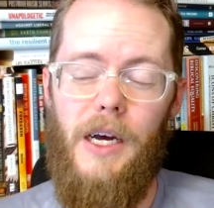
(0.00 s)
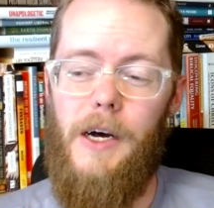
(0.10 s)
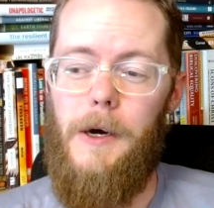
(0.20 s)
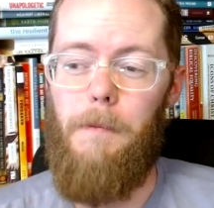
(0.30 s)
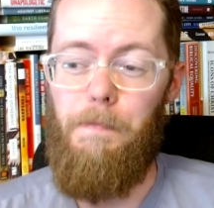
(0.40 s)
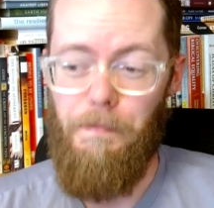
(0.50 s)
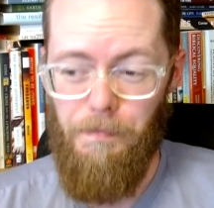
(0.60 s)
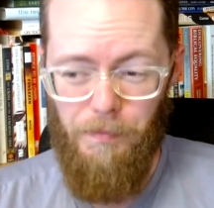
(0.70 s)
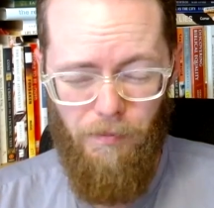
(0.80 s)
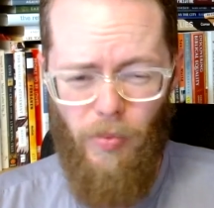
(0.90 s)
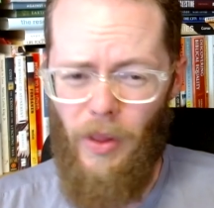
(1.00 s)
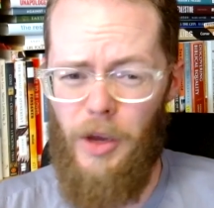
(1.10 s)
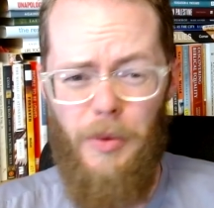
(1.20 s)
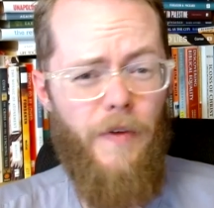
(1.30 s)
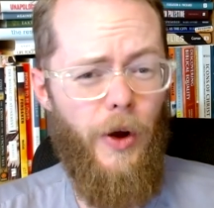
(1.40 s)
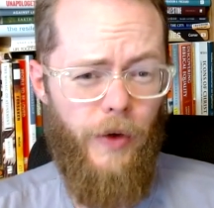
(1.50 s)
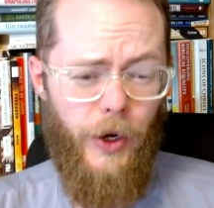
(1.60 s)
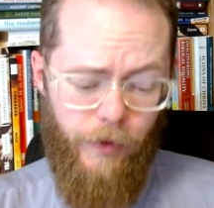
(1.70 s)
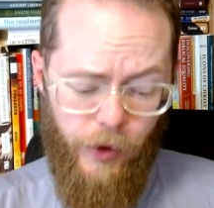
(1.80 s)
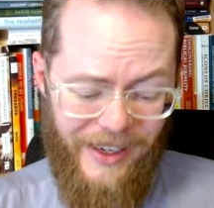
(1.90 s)
It can be very, very
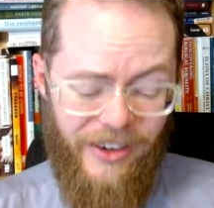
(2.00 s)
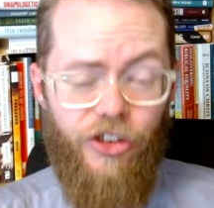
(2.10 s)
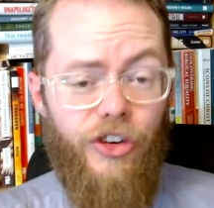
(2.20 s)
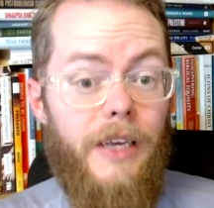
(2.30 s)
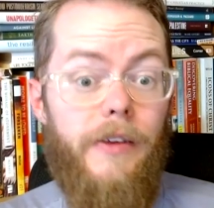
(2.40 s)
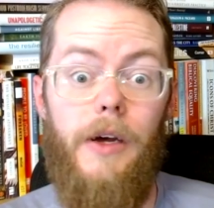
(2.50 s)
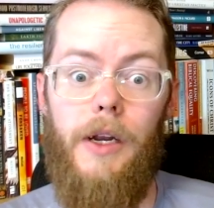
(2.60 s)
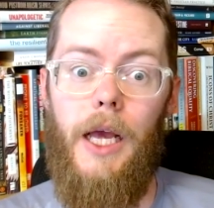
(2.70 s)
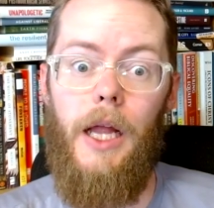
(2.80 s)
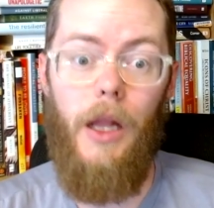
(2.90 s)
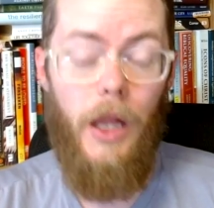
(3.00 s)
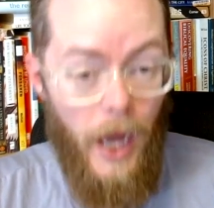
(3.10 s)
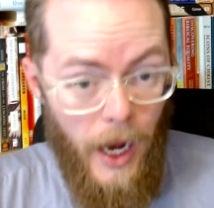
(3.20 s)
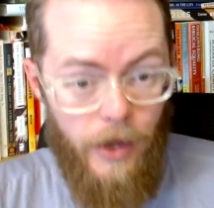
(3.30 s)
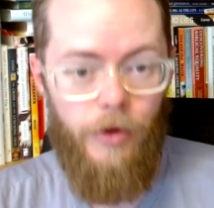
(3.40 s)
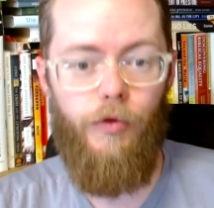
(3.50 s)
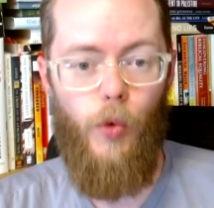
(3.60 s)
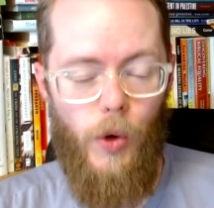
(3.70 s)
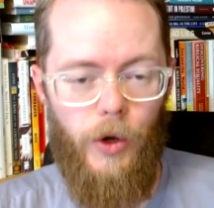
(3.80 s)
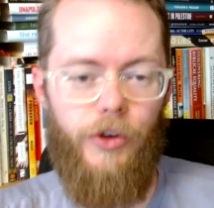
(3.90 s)
confusing, and she has done a lot of
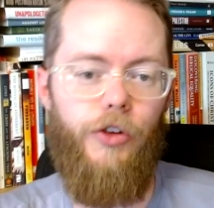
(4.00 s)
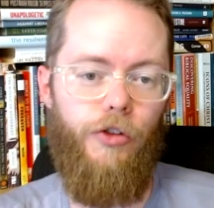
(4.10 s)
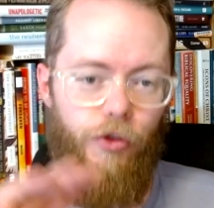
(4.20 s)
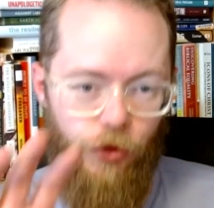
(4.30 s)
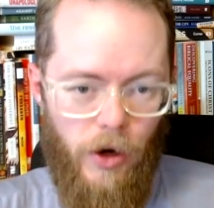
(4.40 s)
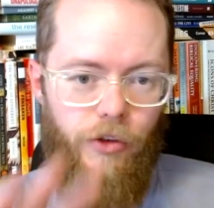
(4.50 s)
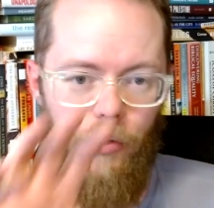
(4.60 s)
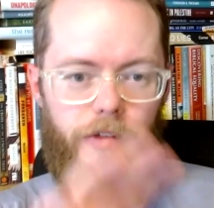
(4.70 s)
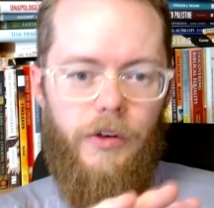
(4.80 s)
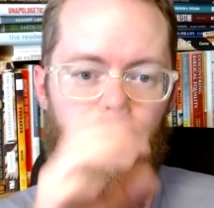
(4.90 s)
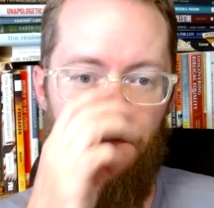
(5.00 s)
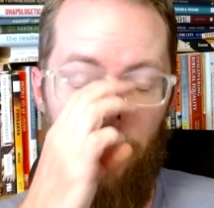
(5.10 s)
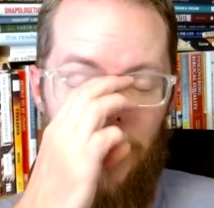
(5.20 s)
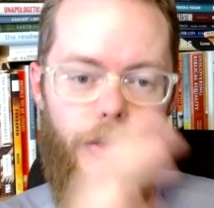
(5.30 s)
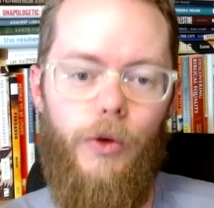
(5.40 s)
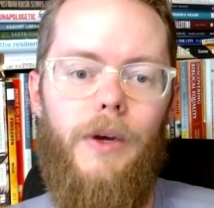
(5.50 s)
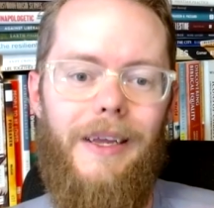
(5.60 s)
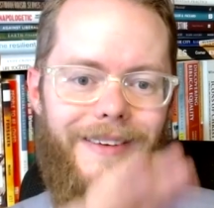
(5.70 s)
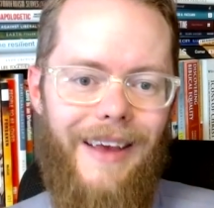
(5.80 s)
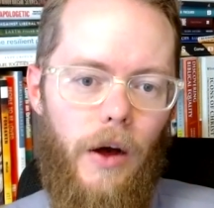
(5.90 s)
work to structure stuff so that you can
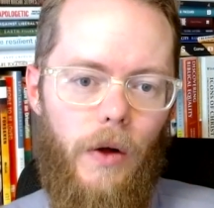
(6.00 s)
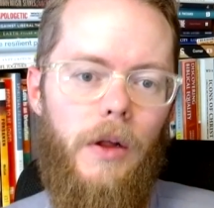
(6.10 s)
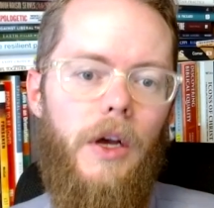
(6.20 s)
tell